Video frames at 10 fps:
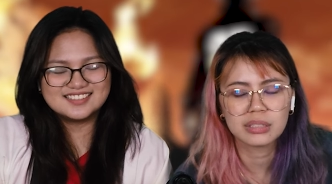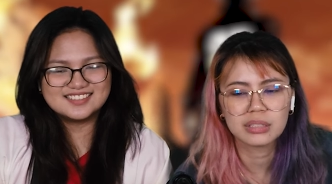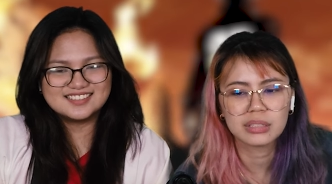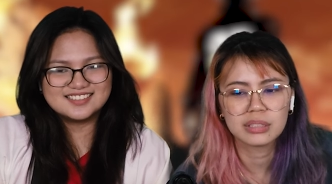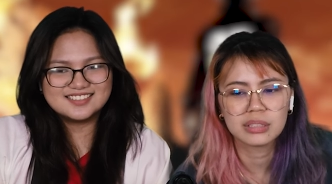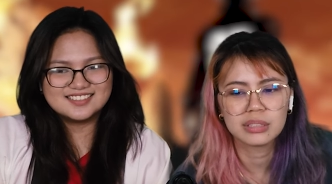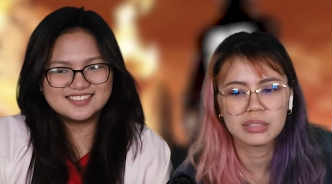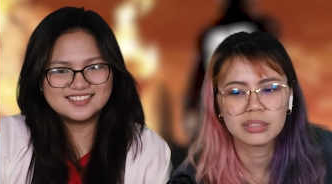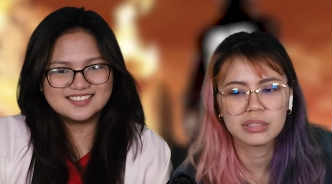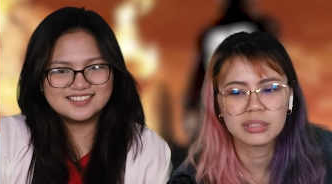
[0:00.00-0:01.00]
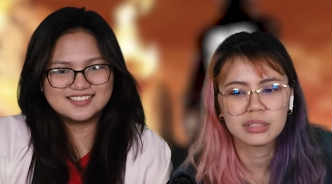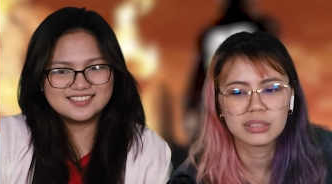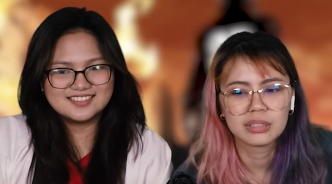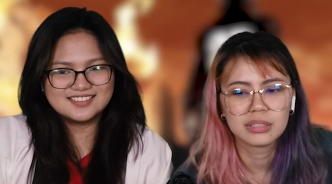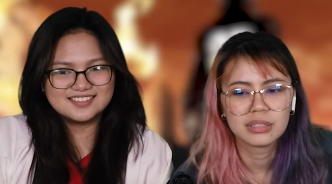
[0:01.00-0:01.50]

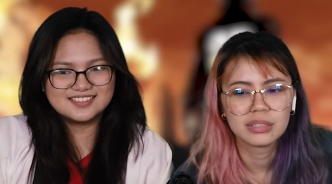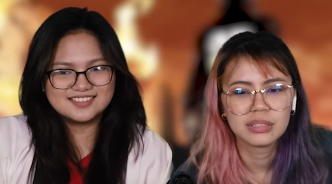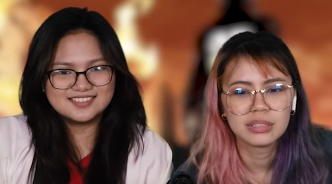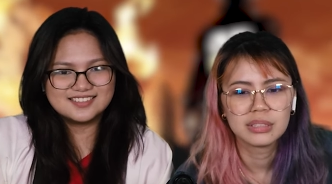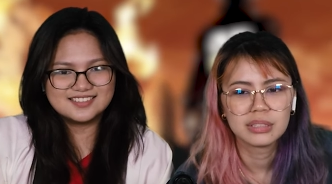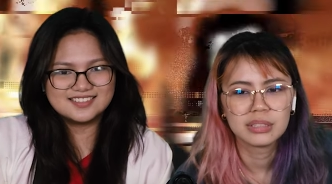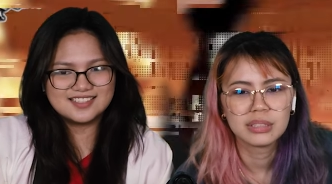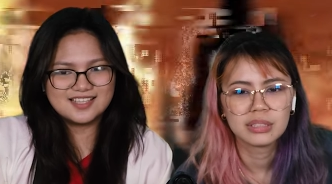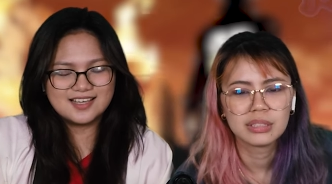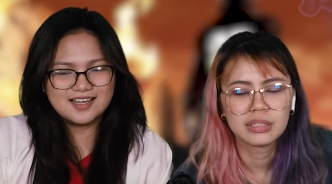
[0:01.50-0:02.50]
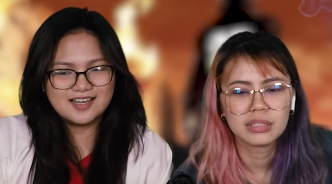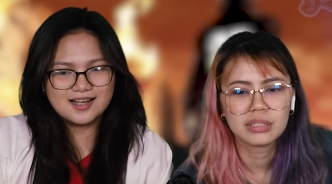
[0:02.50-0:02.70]
(no one is talking)